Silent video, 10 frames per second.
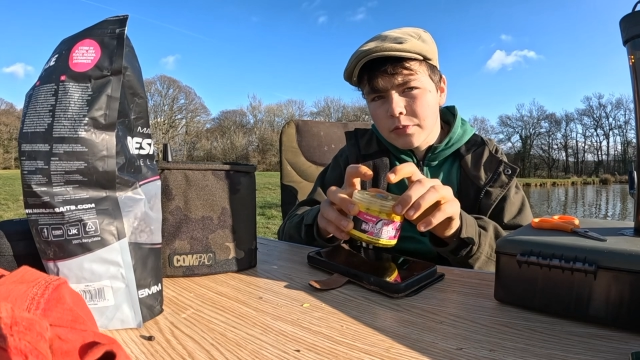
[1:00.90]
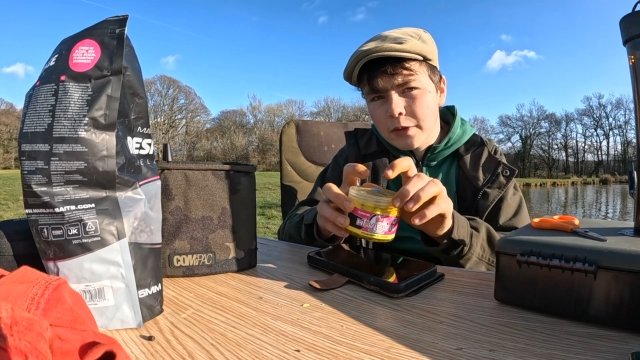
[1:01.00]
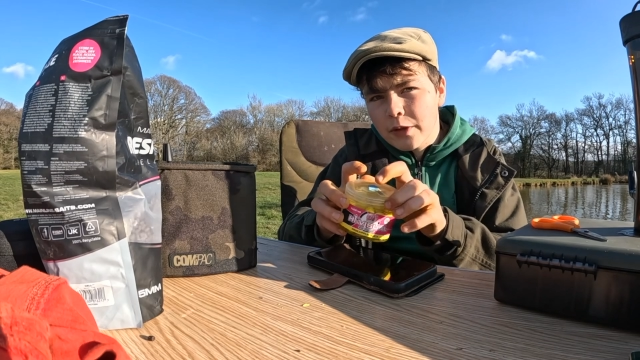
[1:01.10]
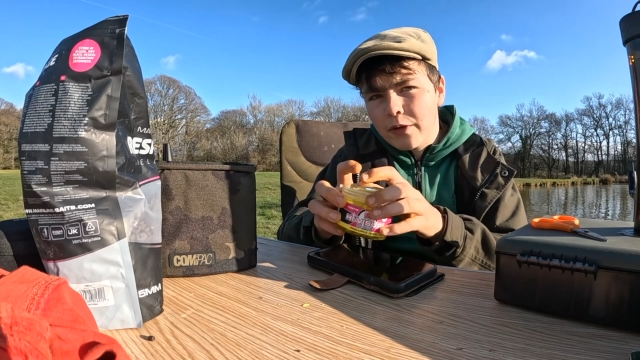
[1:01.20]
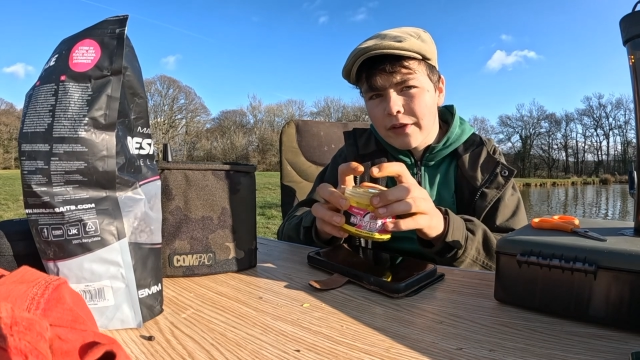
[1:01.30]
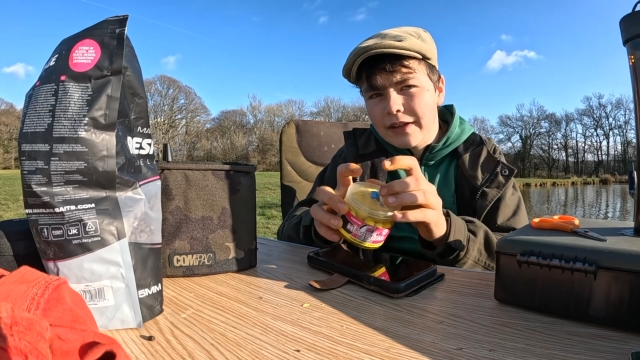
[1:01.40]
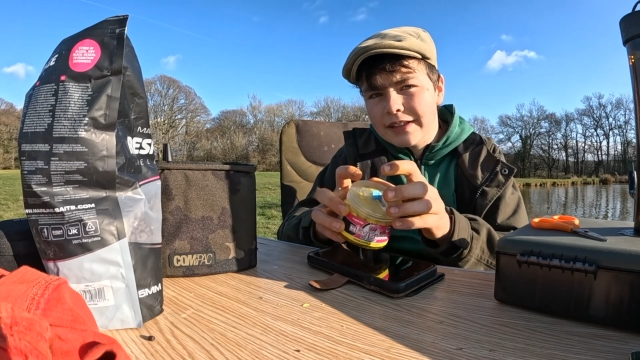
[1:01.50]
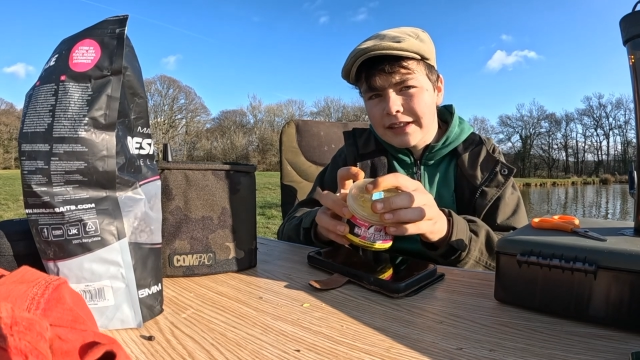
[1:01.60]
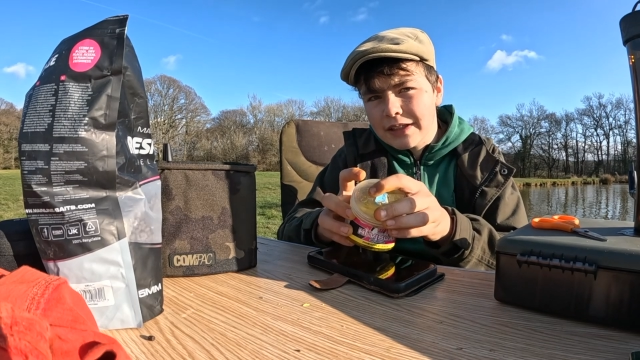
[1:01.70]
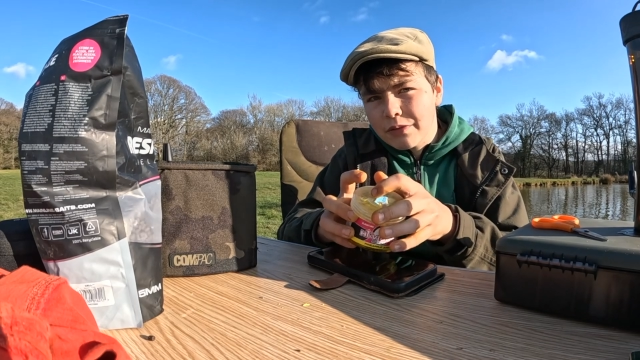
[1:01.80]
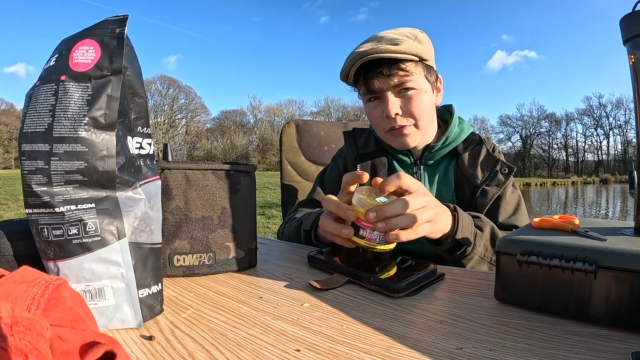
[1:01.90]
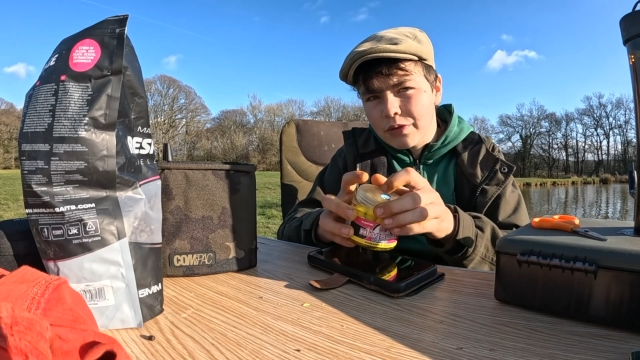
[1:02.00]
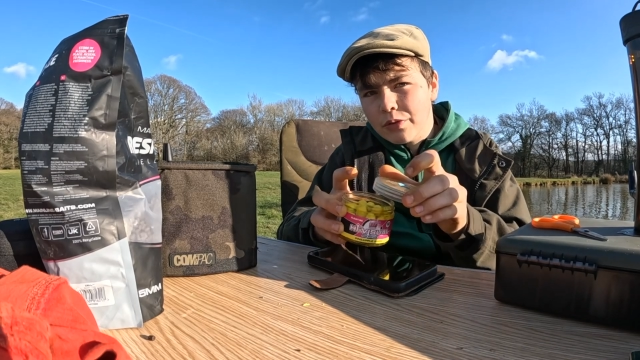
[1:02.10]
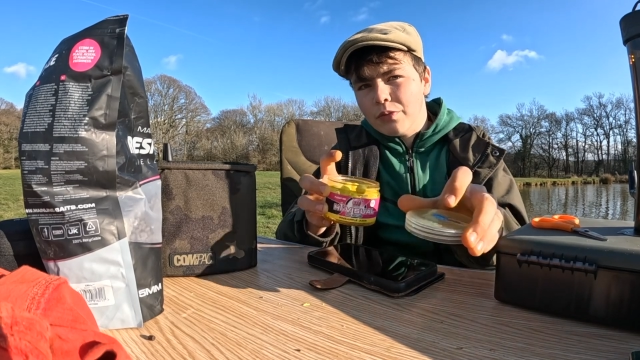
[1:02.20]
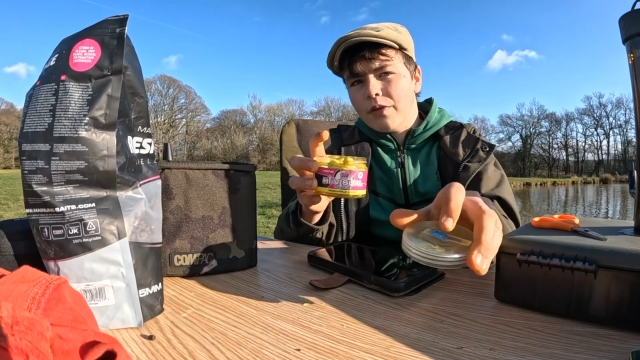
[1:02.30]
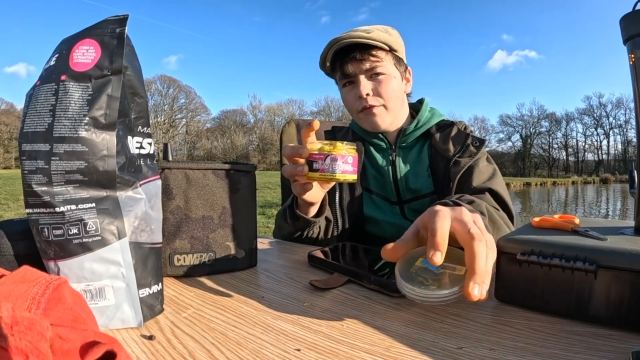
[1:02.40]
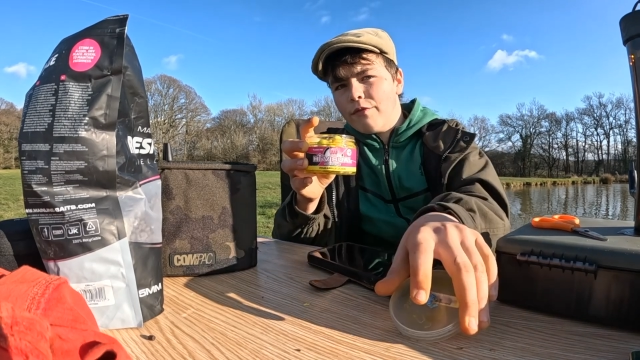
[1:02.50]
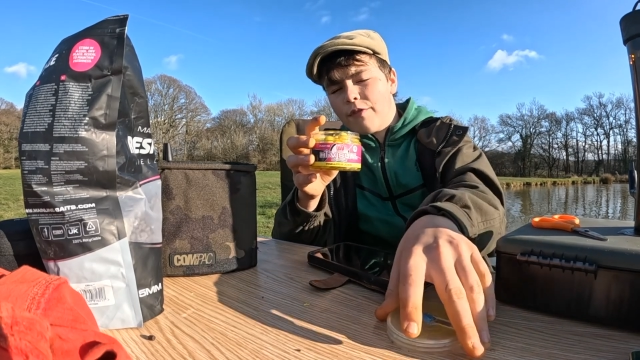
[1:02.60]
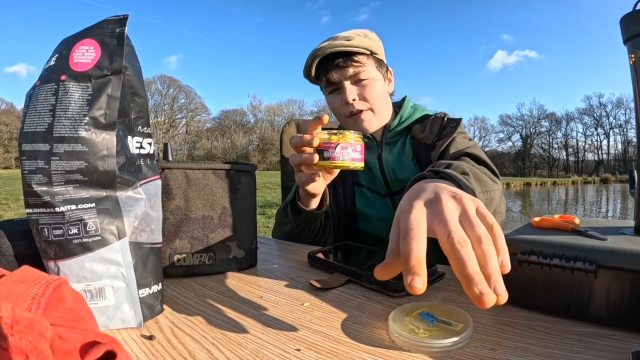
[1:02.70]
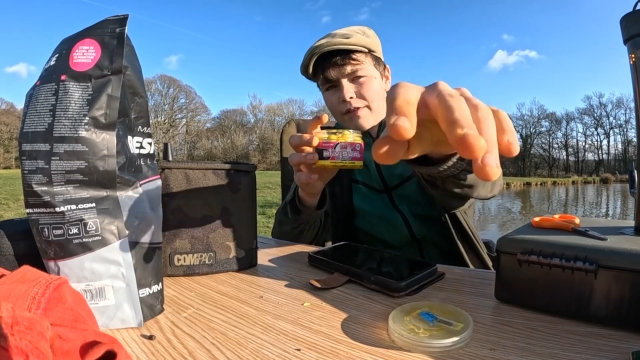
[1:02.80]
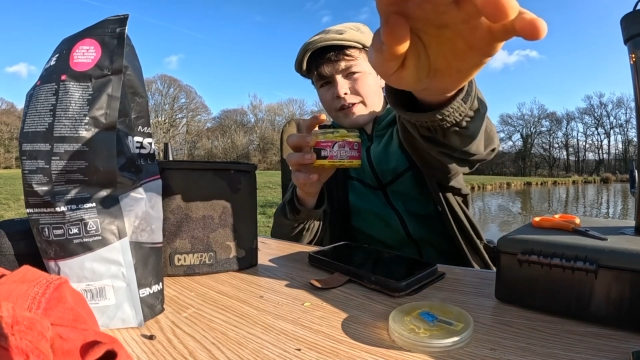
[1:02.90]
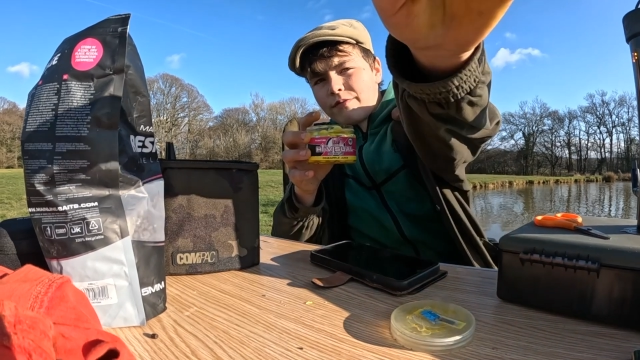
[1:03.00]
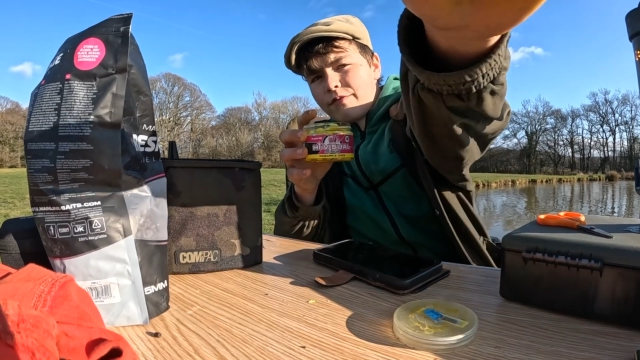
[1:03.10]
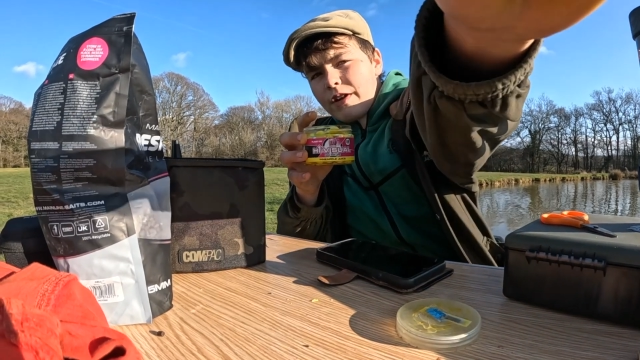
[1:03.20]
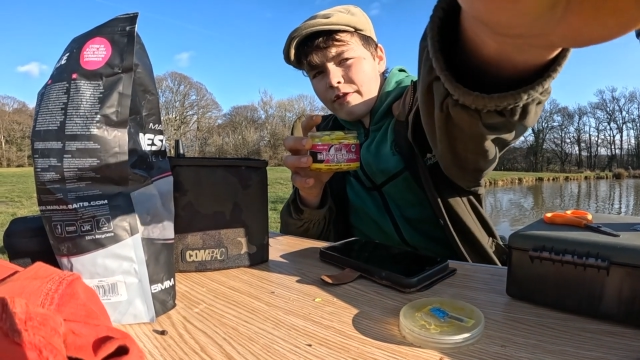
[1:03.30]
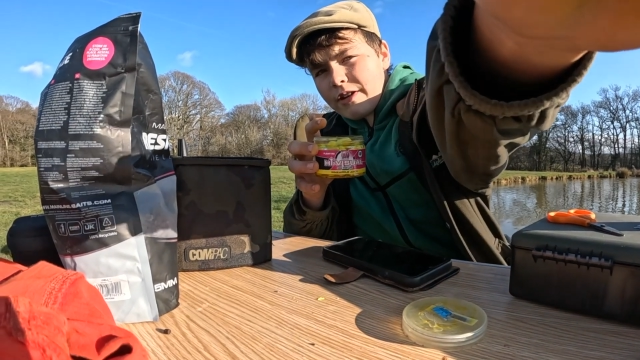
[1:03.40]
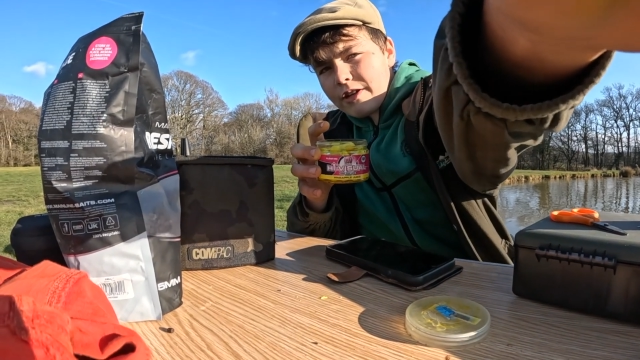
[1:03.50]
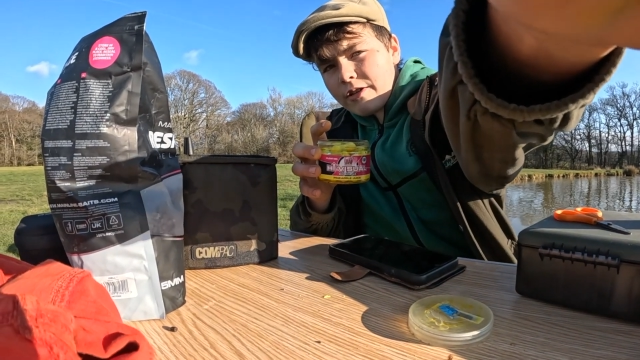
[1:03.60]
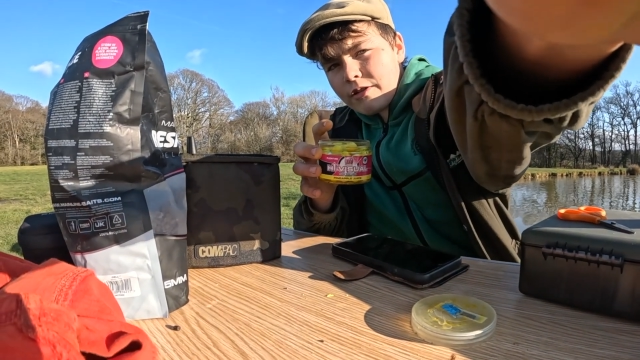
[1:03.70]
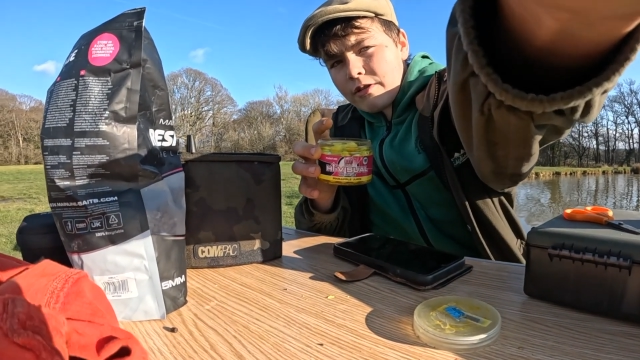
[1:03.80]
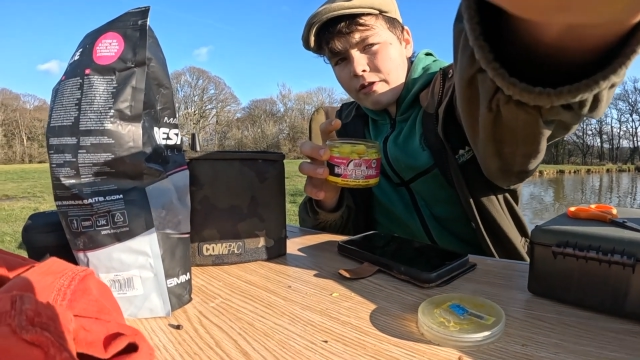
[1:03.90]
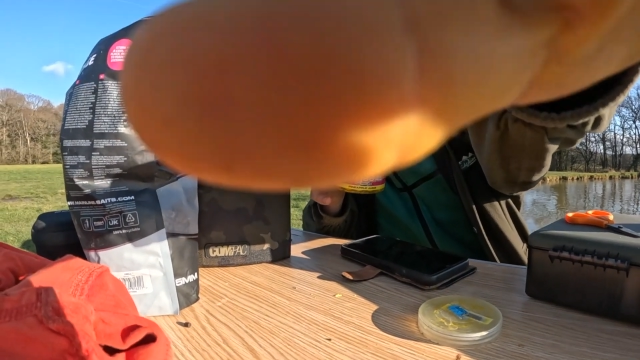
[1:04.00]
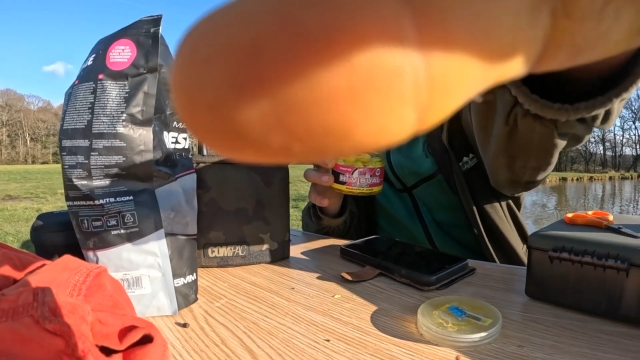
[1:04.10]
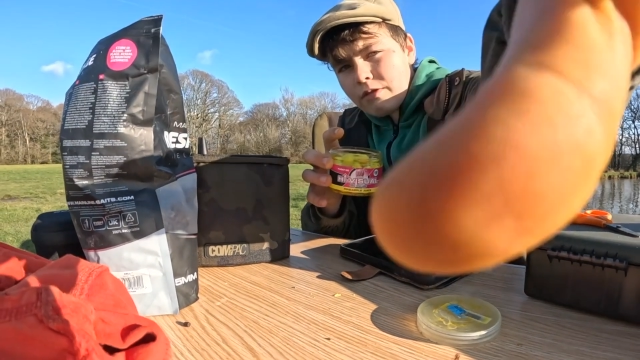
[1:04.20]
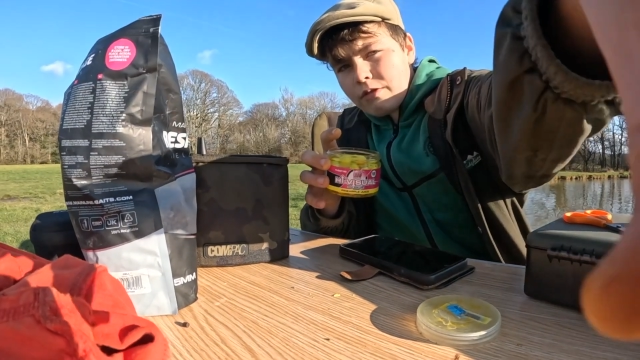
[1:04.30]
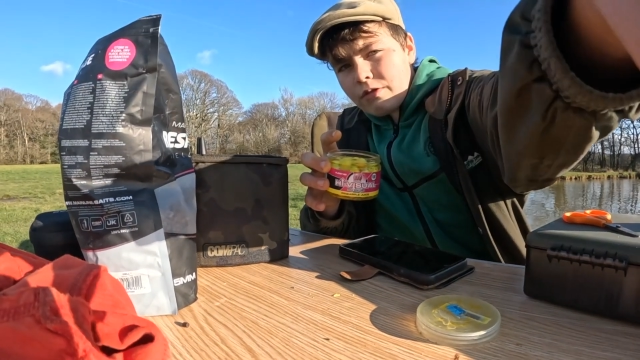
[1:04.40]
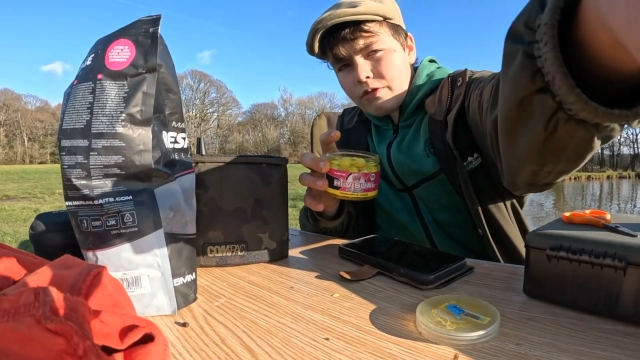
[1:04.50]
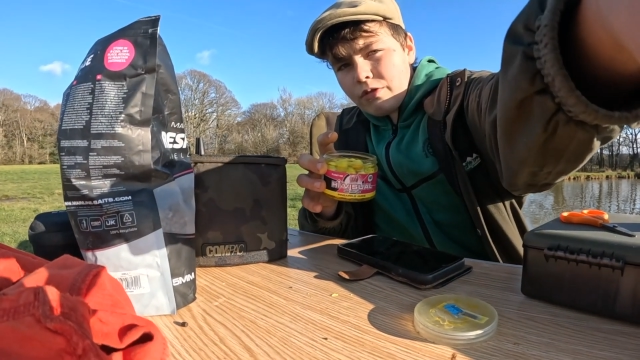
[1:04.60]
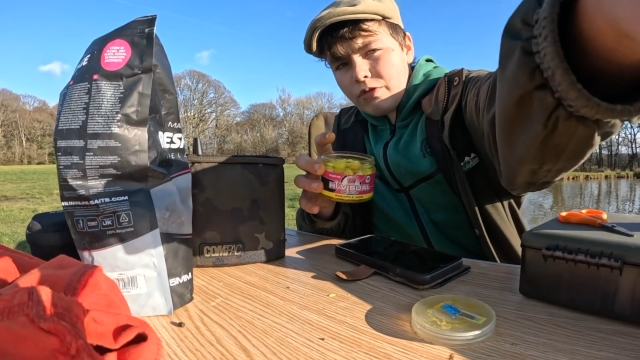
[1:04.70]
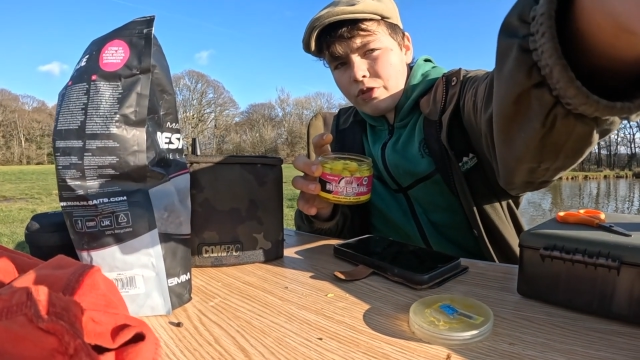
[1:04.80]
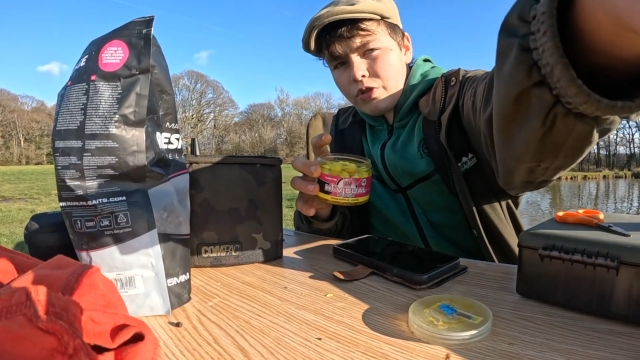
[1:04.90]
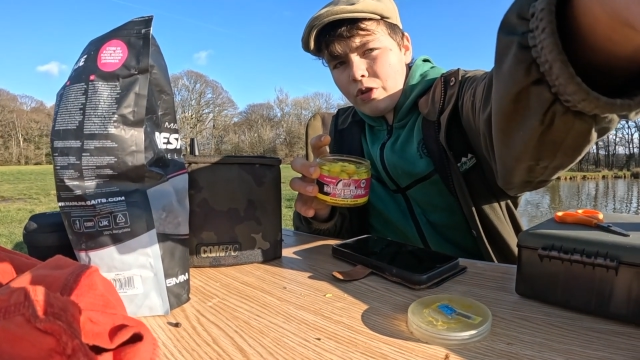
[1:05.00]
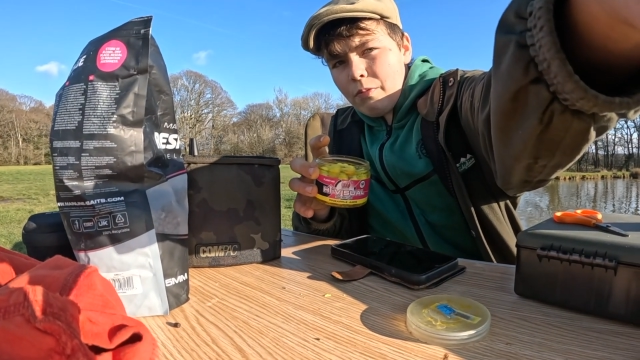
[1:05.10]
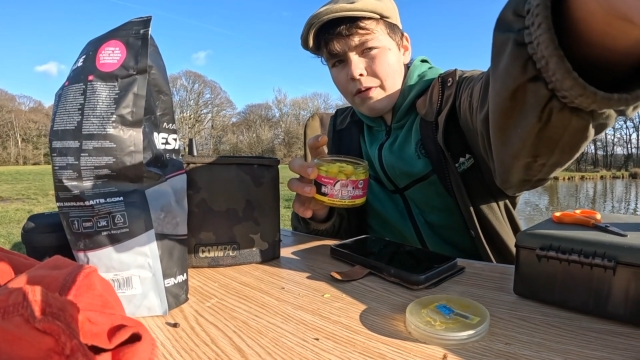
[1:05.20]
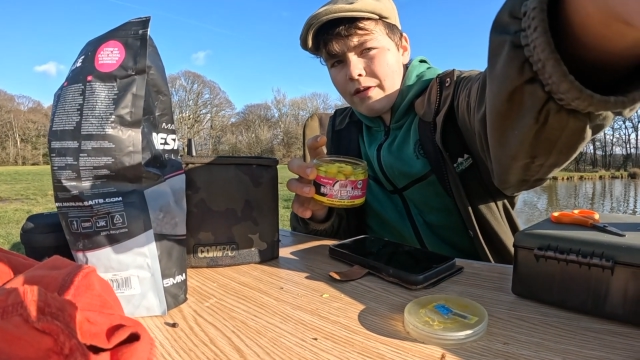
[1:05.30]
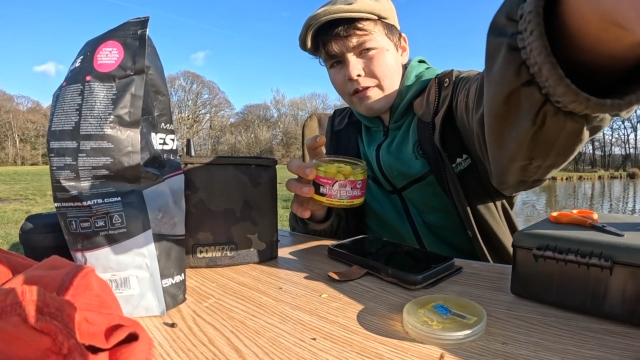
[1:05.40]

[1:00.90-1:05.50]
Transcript: them a lot, and they still do a very, very good job.